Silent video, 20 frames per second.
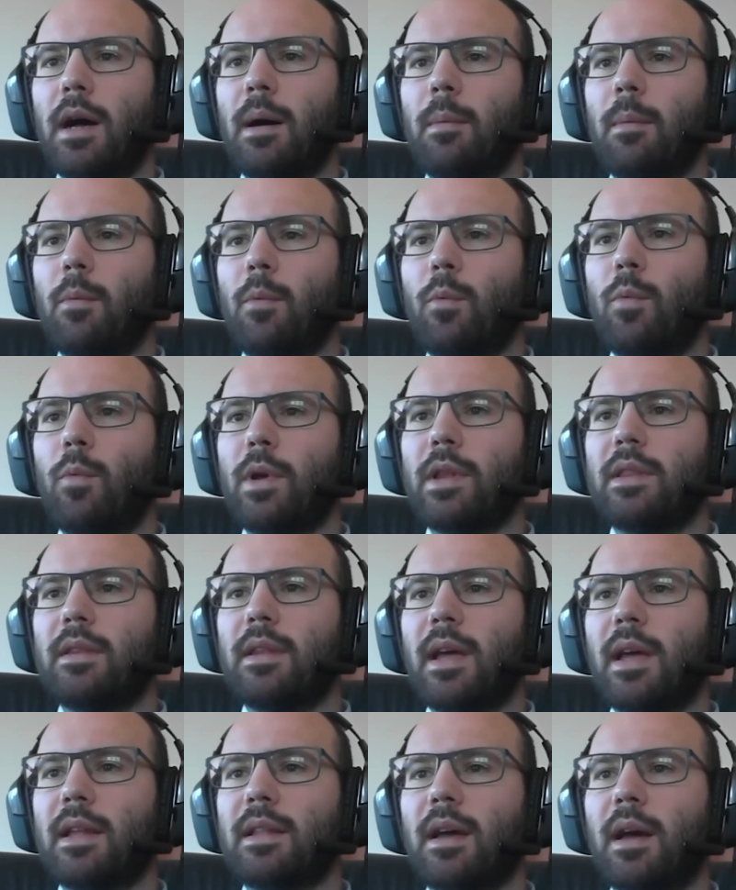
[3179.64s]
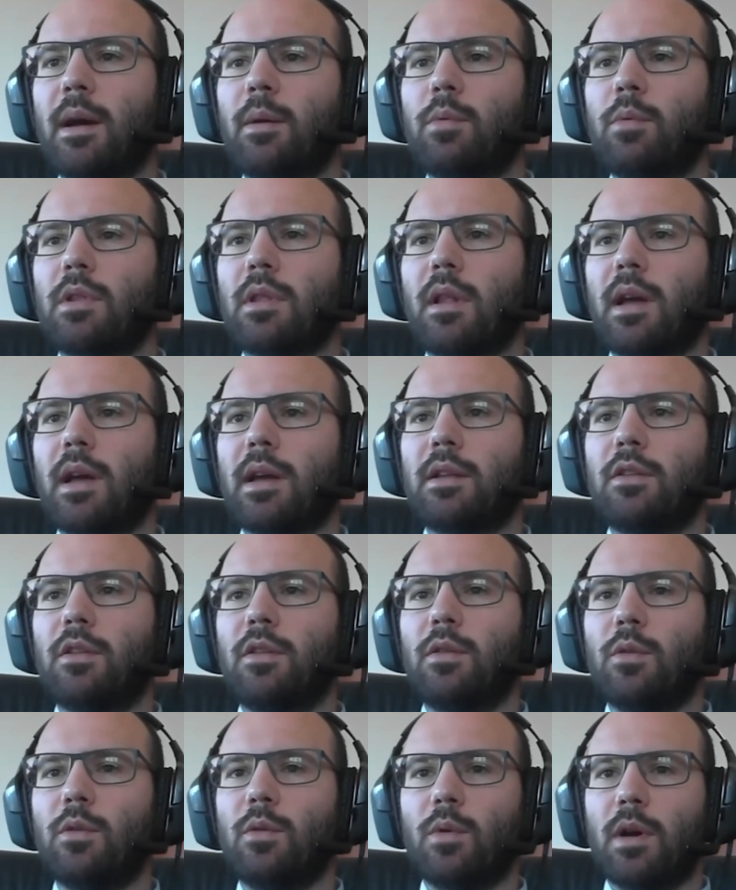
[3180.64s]
With that, I would like
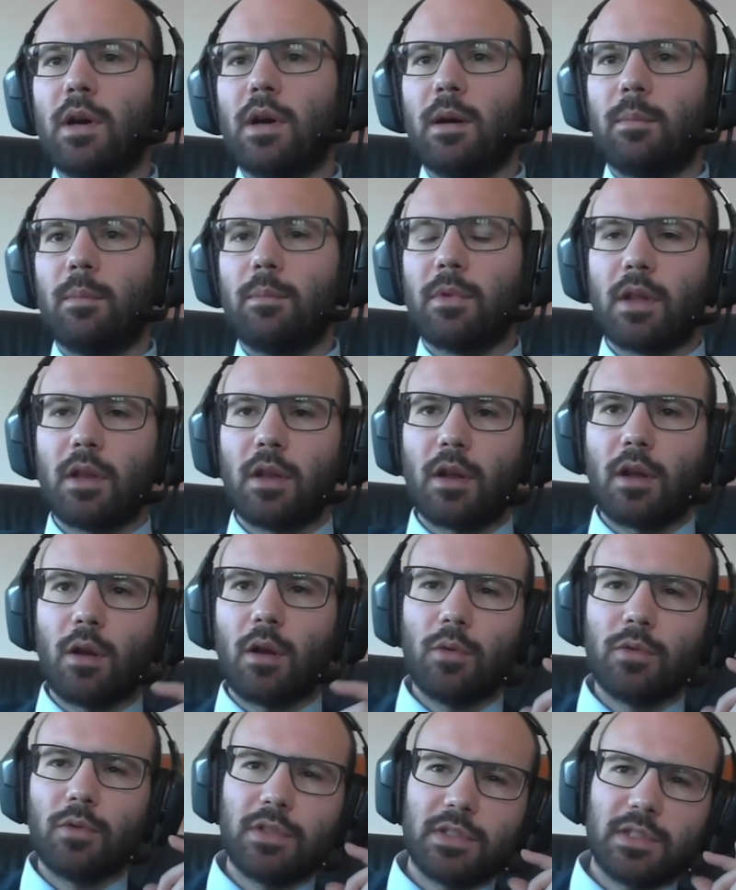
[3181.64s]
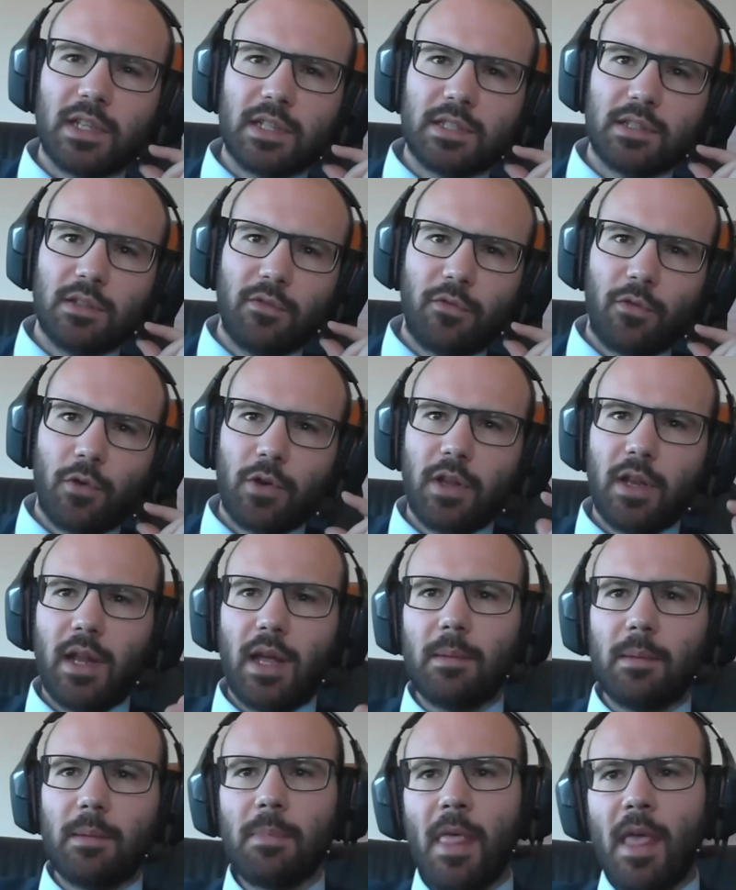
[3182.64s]
to close the session for
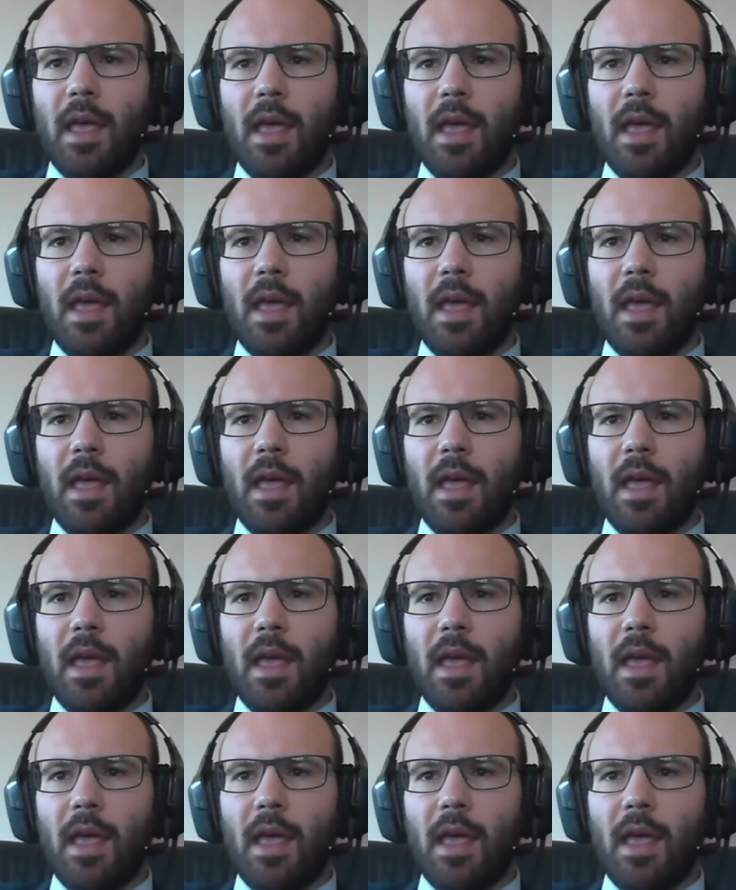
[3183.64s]
today.